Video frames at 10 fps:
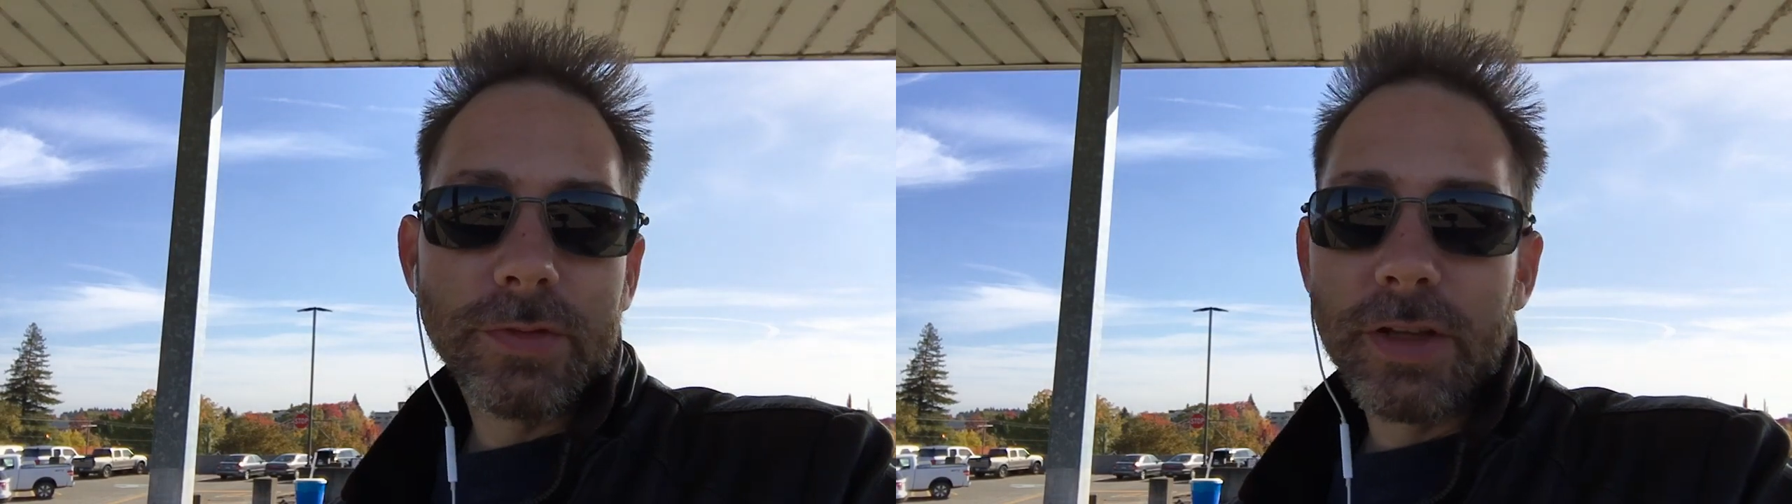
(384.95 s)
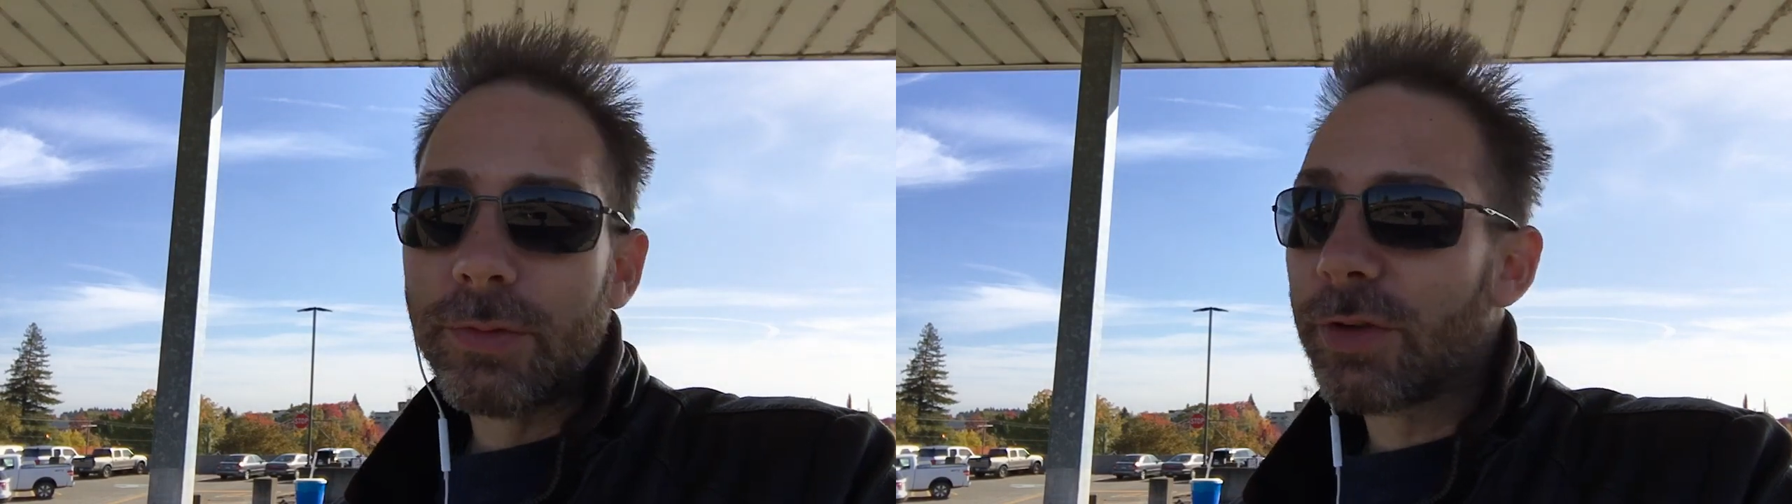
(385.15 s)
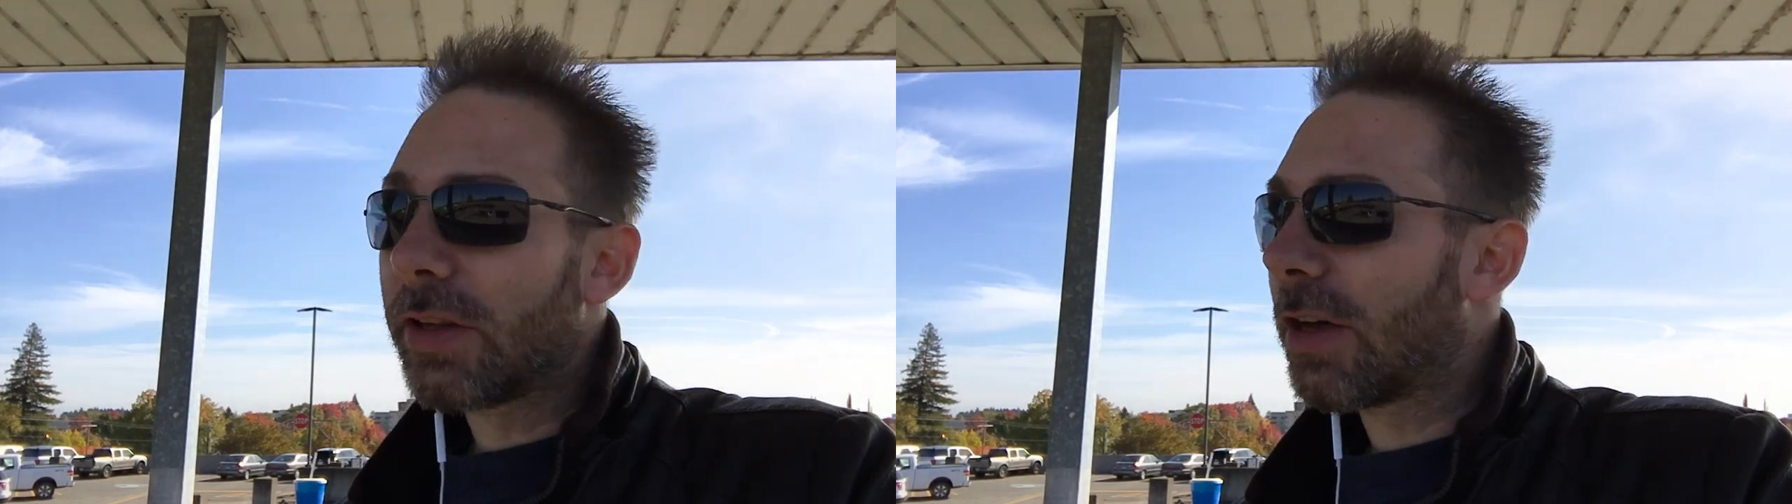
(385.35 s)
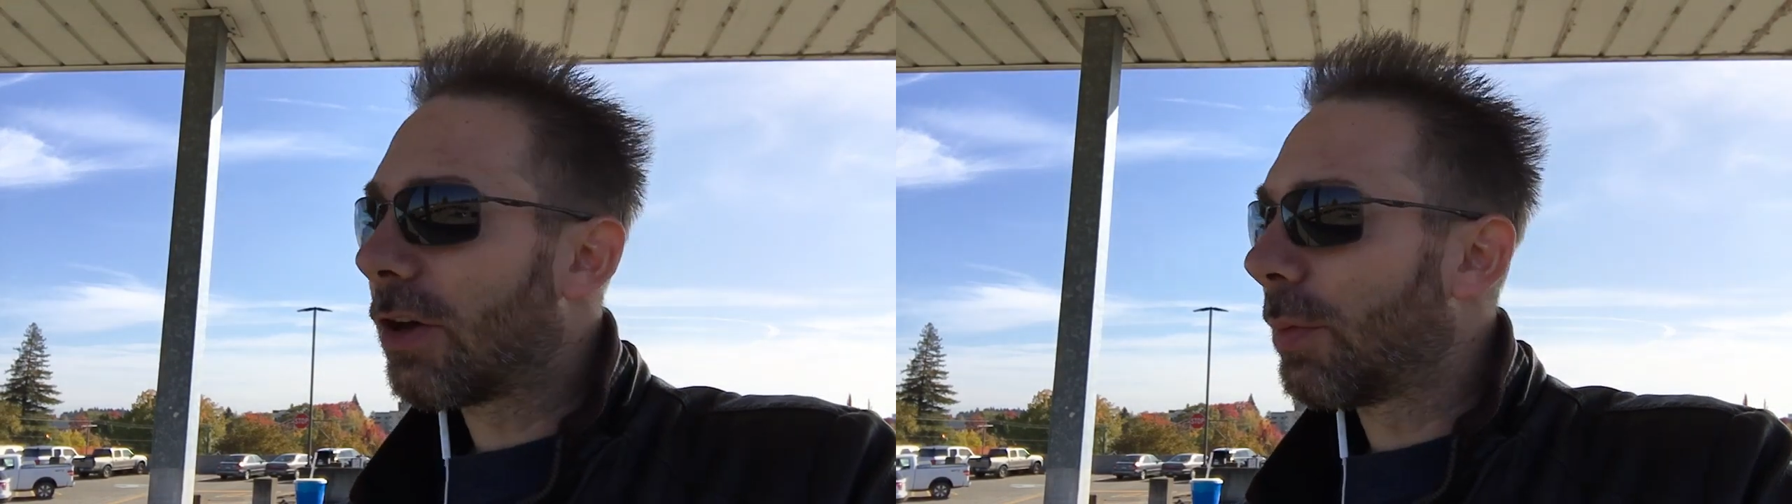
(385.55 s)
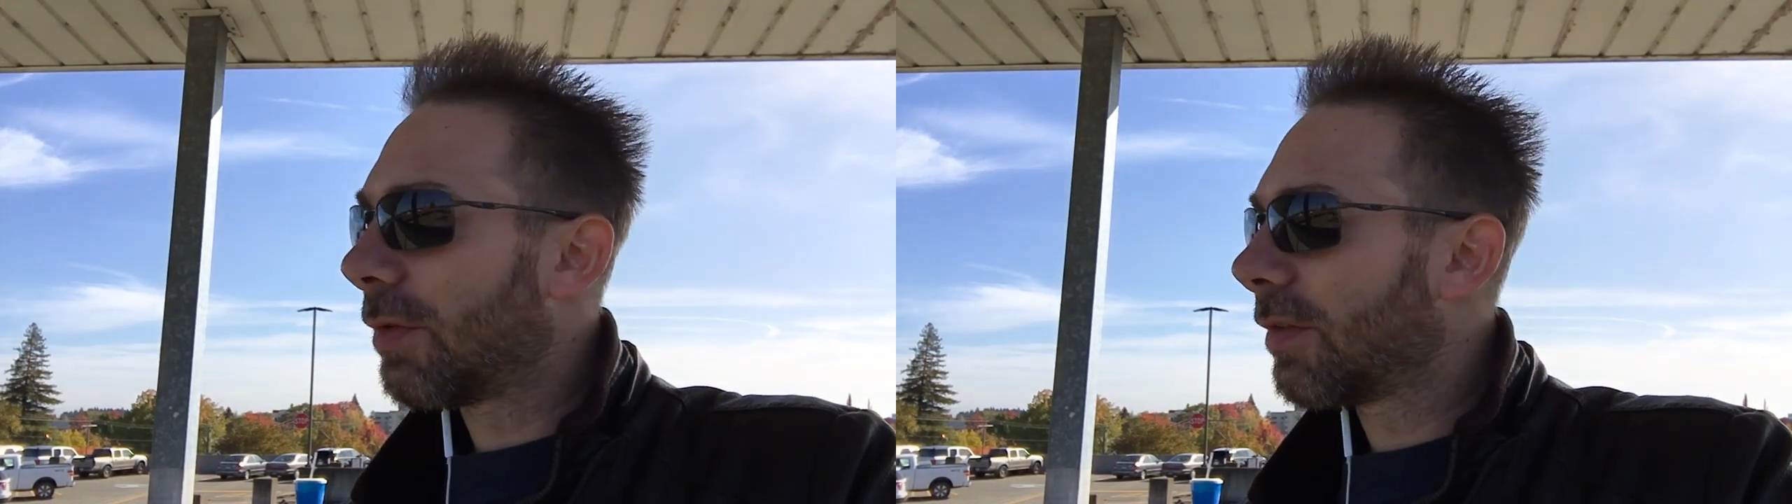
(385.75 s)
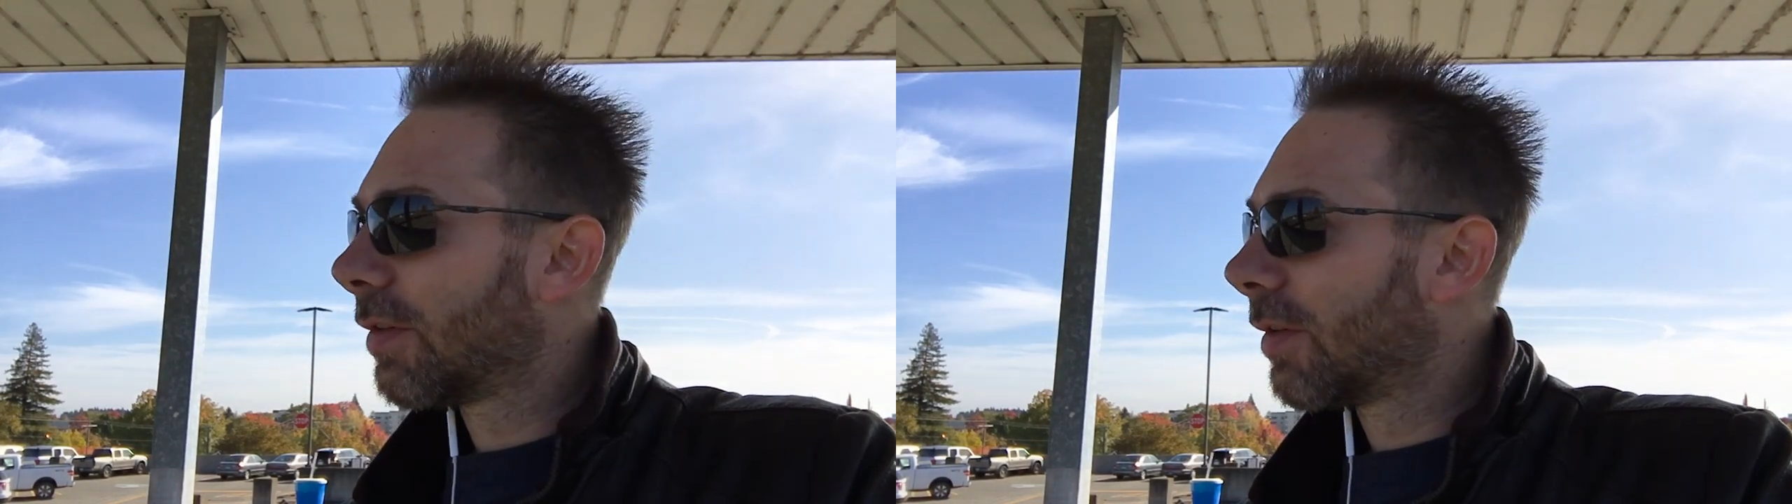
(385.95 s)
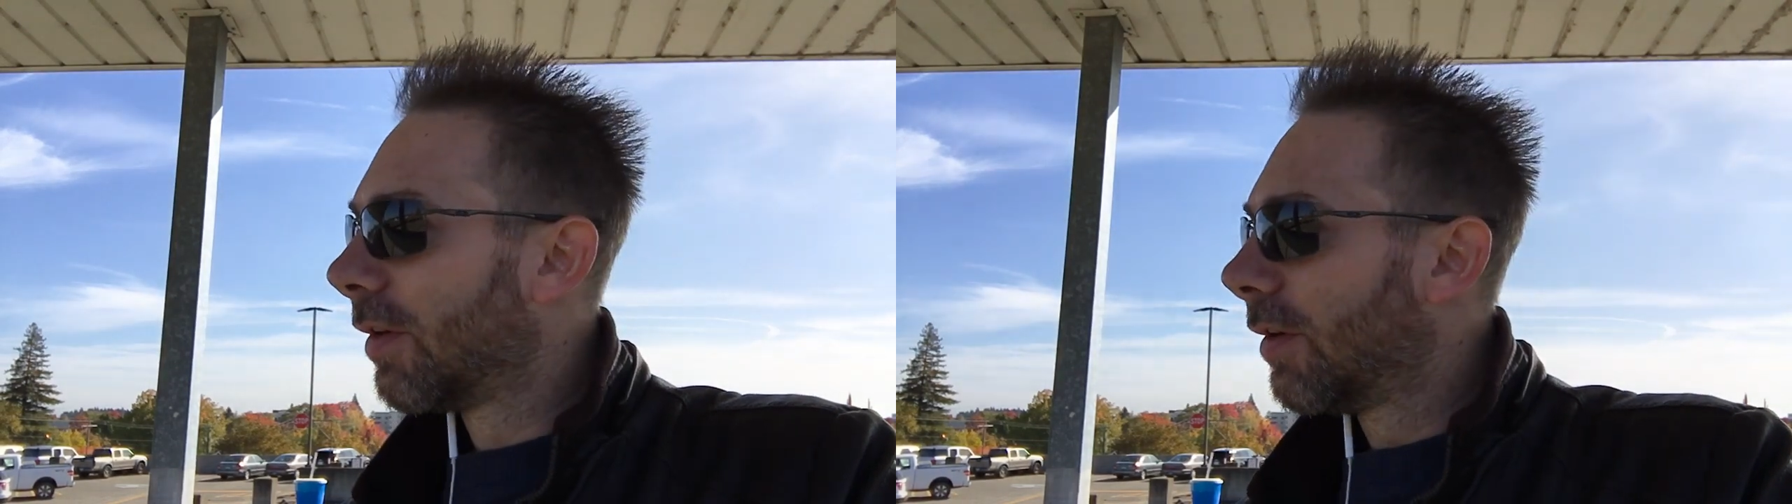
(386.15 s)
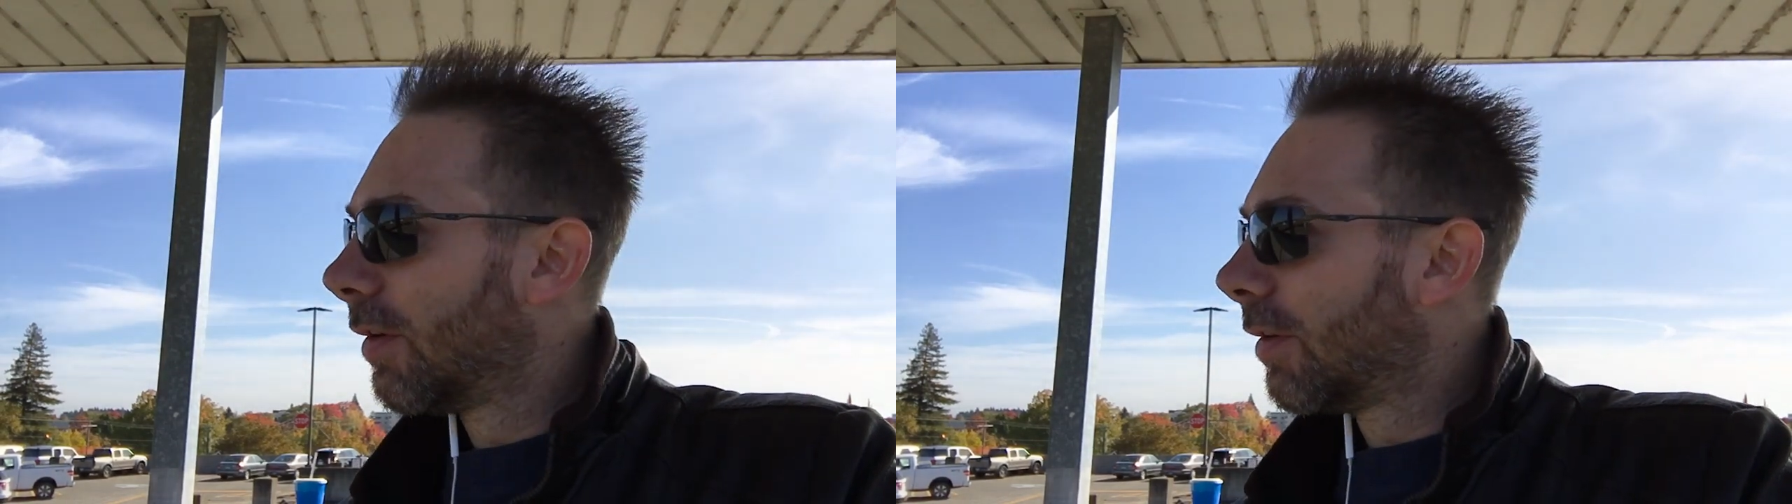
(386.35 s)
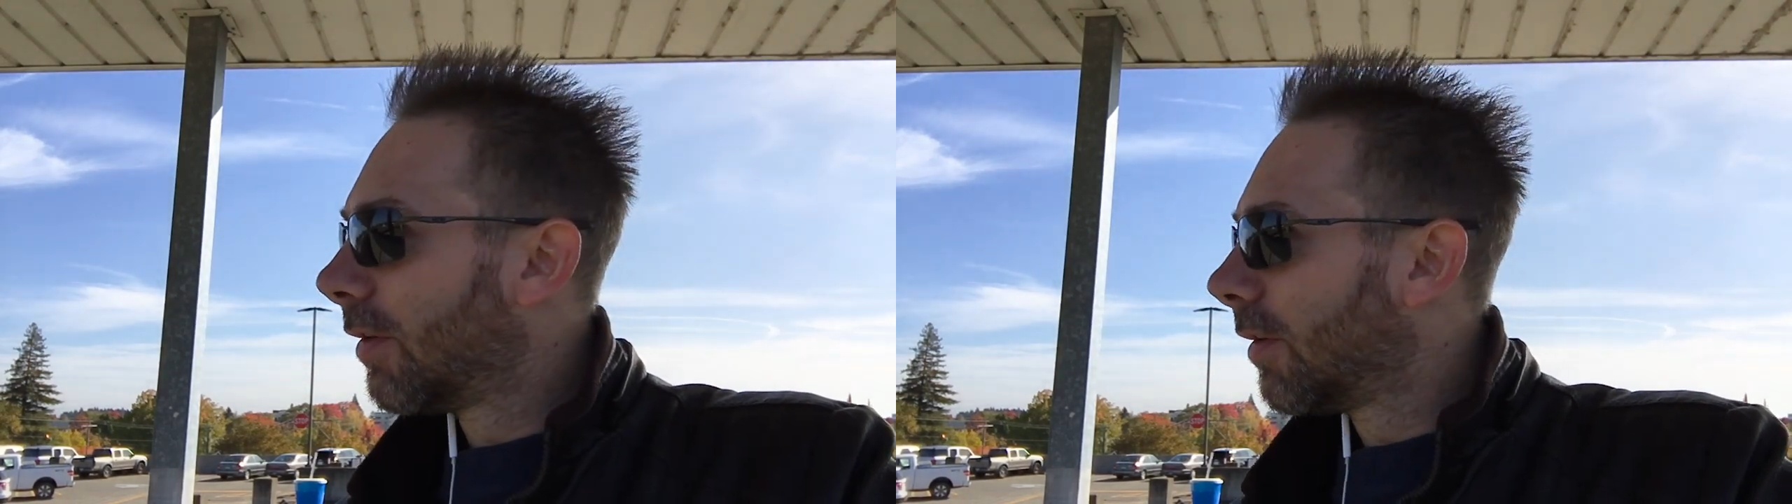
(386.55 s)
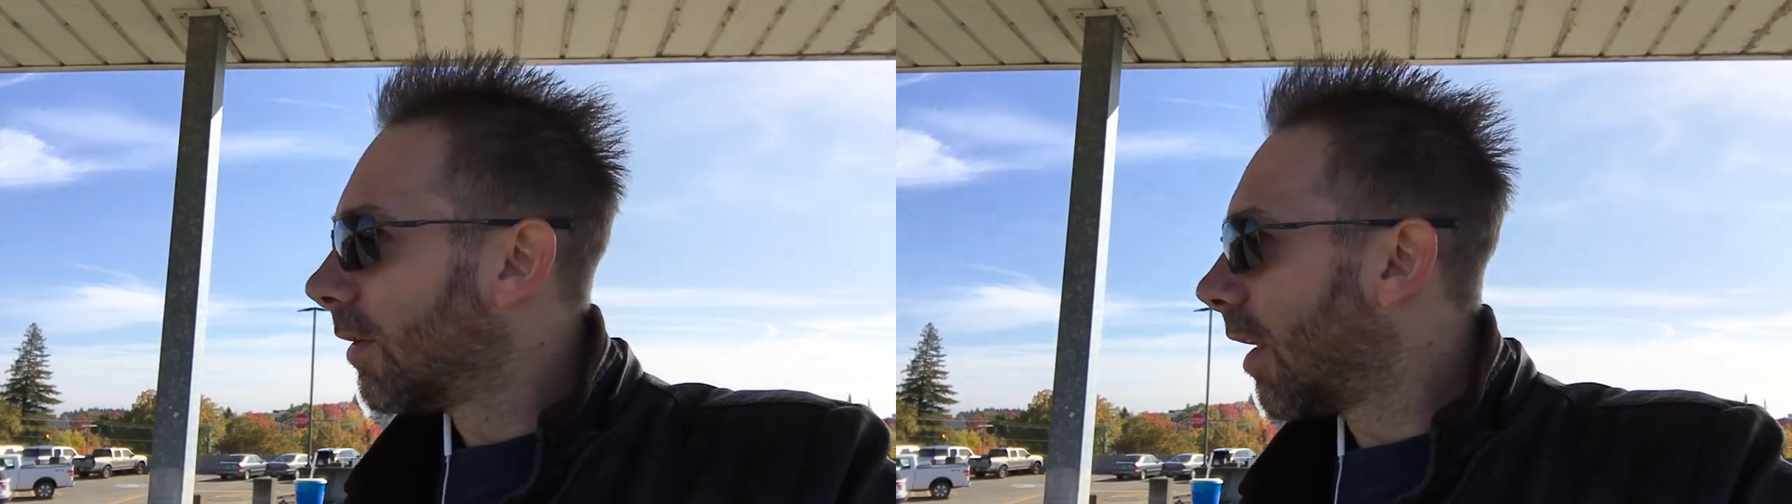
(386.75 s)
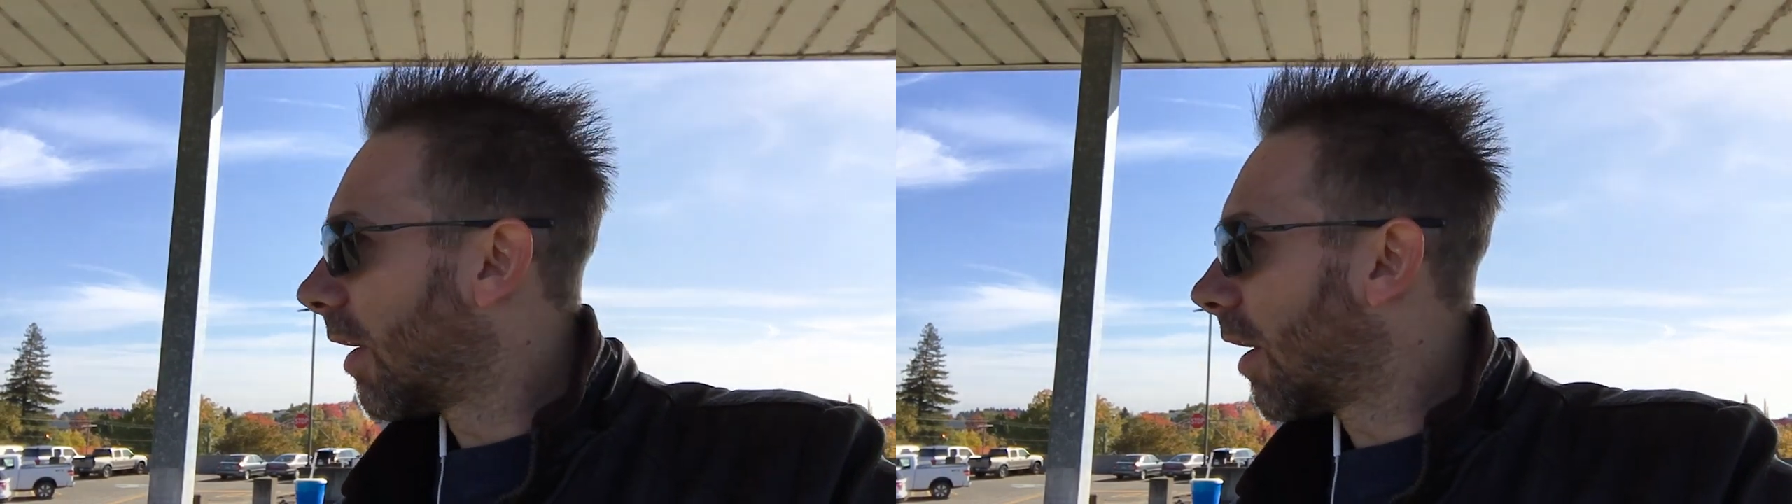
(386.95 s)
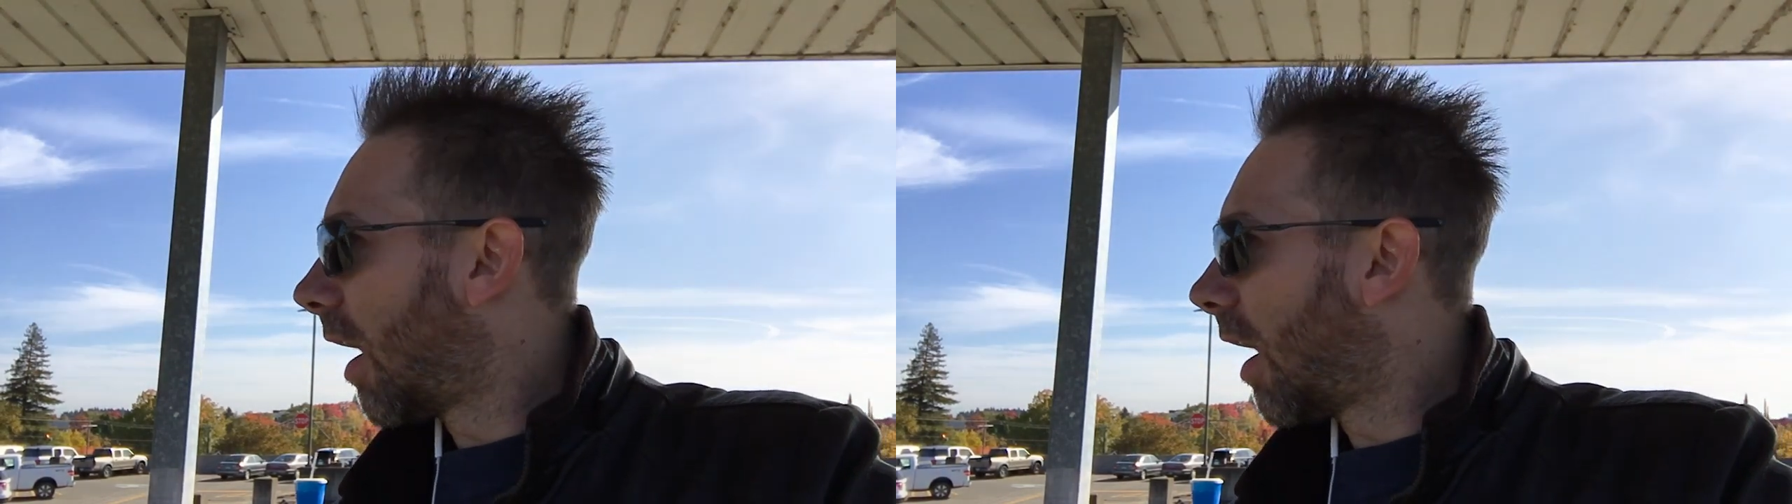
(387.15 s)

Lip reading: It really helps. Like,